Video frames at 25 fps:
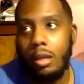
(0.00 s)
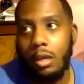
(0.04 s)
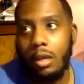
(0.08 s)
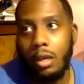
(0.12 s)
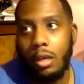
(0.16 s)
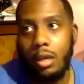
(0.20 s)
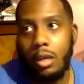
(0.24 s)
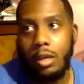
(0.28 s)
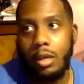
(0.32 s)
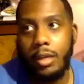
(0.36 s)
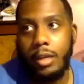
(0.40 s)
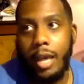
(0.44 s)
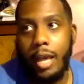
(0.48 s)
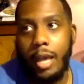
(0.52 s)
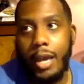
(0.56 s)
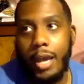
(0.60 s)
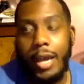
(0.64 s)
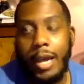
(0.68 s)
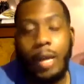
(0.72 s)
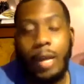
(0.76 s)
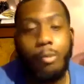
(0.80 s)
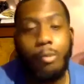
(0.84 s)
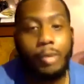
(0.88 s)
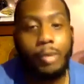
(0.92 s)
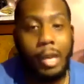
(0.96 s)
Now he
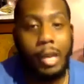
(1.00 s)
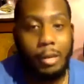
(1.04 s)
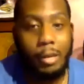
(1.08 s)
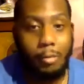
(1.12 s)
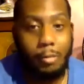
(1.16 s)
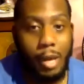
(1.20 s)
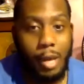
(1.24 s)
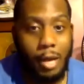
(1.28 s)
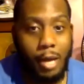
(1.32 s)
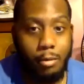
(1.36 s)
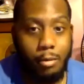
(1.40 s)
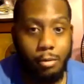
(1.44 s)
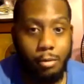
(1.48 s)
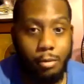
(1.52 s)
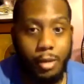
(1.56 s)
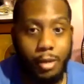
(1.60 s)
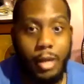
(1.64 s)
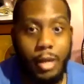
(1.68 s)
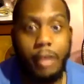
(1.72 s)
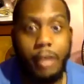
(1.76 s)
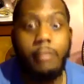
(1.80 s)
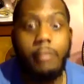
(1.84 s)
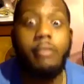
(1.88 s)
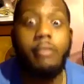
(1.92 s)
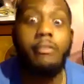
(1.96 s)
got a platinum album
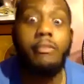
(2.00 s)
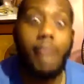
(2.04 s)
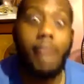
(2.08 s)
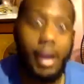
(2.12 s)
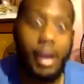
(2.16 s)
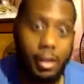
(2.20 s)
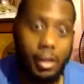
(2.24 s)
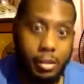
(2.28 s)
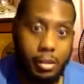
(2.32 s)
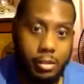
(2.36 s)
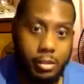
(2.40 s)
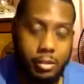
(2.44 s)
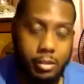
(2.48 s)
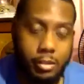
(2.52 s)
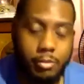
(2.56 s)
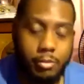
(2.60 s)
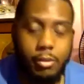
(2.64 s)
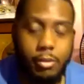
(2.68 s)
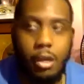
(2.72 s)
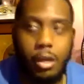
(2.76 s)
now, finally.